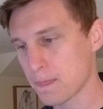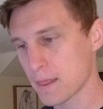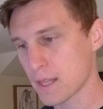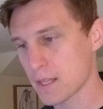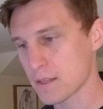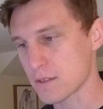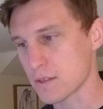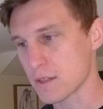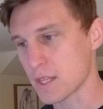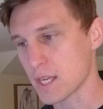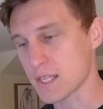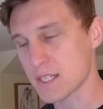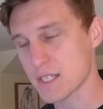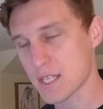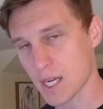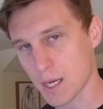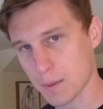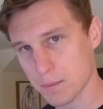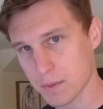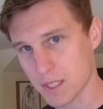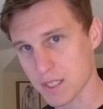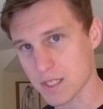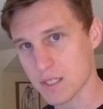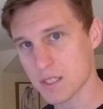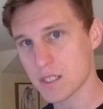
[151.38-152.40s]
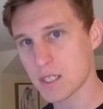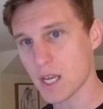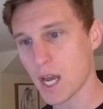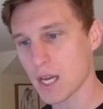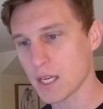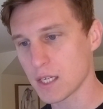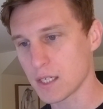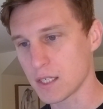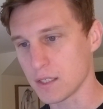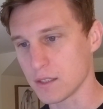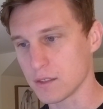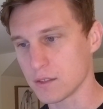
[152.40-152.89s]
So they set up these
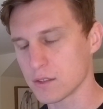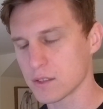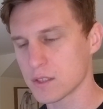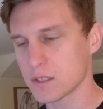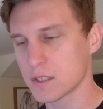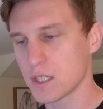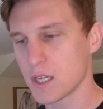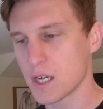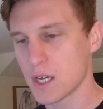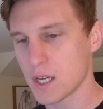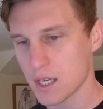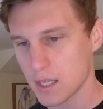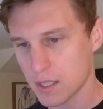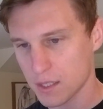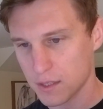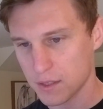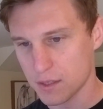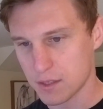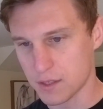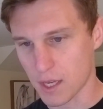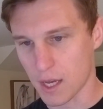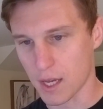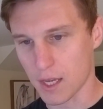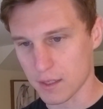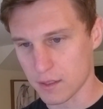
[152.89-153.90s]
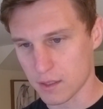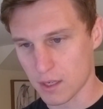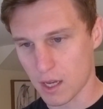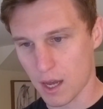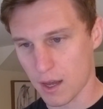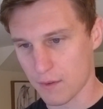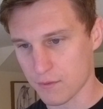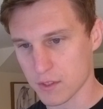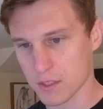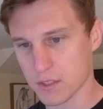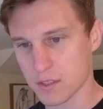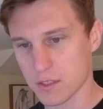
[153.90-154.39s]
side deals that
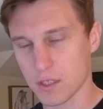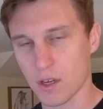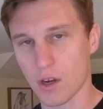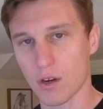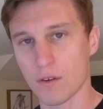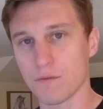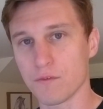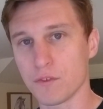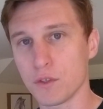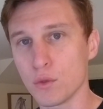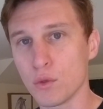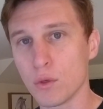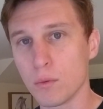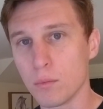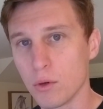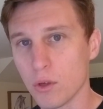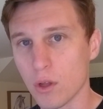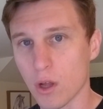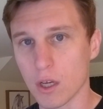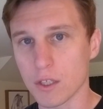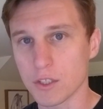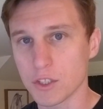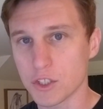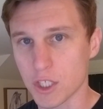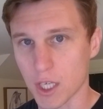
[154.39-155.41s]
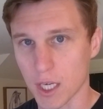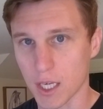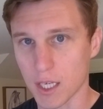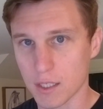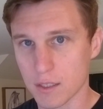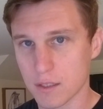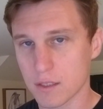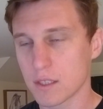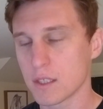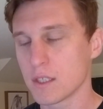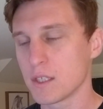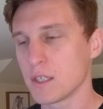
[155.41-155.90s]
obviously aren't viewable
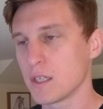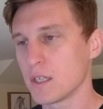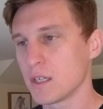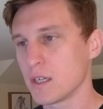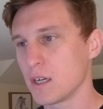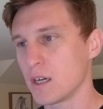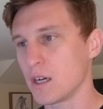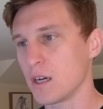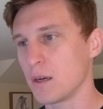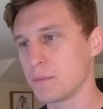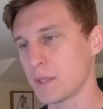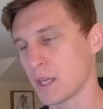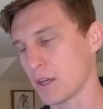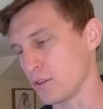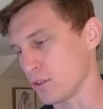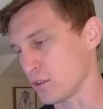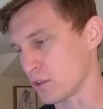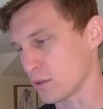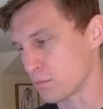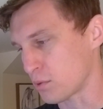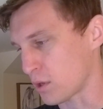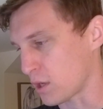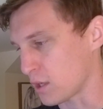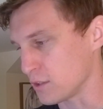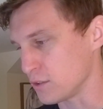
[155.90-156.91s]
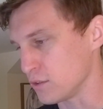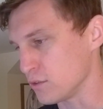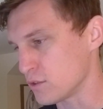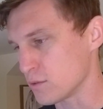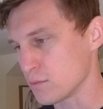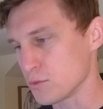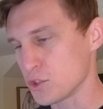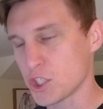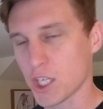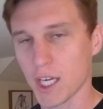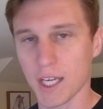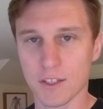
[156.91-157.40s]
on-chain. Now you could probably do
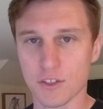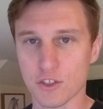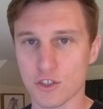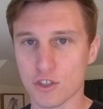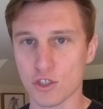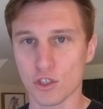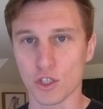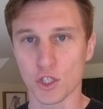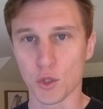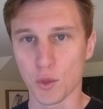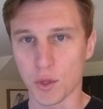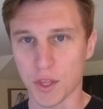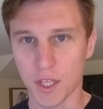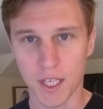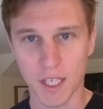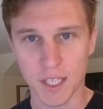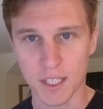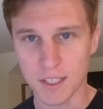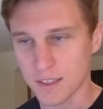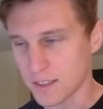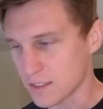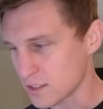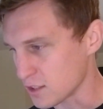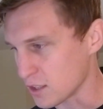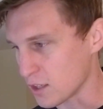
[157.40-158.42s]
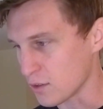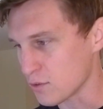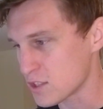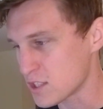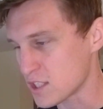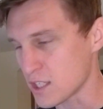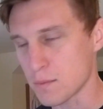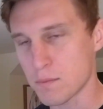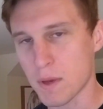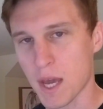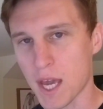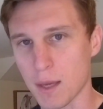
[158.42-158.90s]
some chain sleuthing and
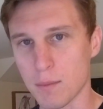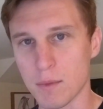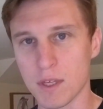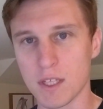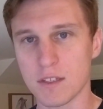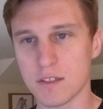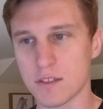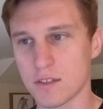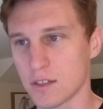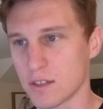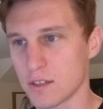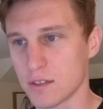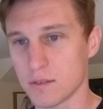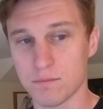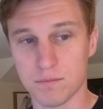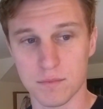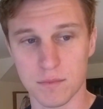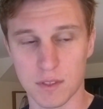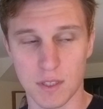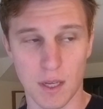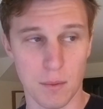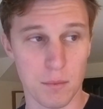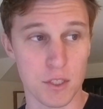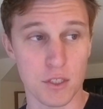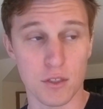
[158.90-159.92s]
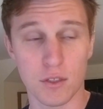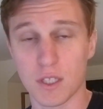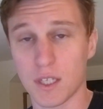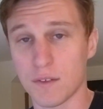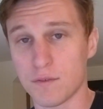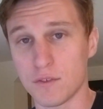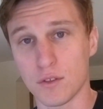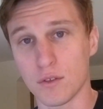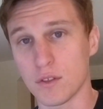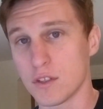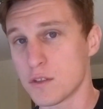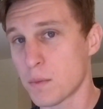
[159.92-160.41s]
see payments, or you could
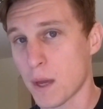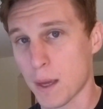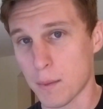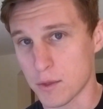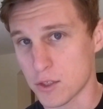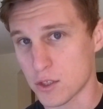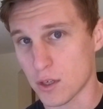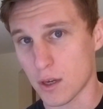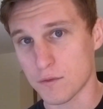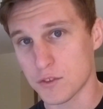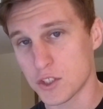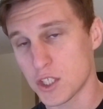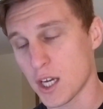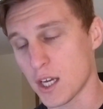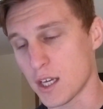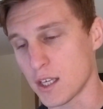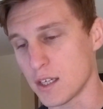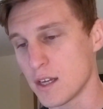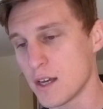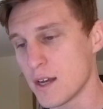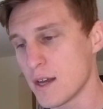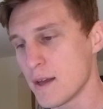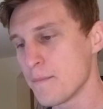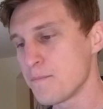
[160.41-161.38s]
even do these payments off-chain.